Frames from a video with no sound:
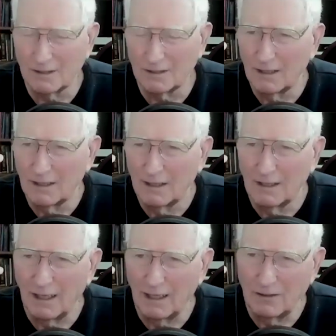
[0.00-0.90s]
And
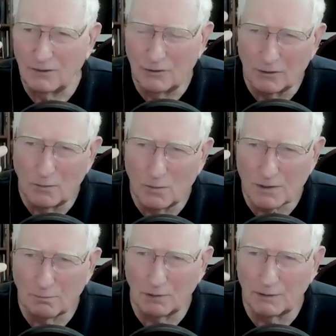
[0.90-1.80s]
and Jung was
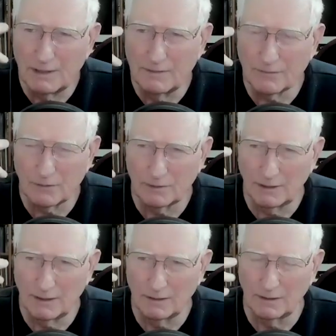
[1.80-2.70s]
a believer
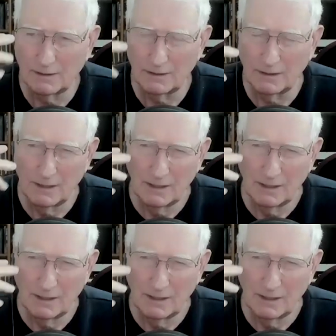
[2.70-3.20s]
in the